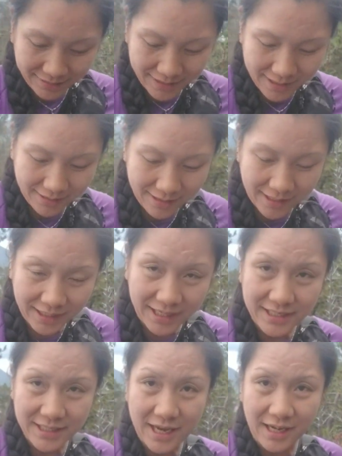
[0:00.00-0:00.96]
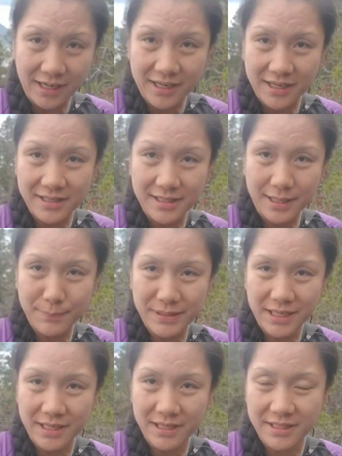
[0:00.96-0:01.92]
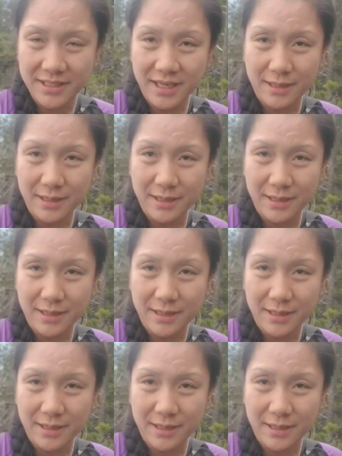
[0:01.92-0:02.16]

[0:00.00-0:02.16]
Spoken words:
okay, like Keats Islands, Gibsons,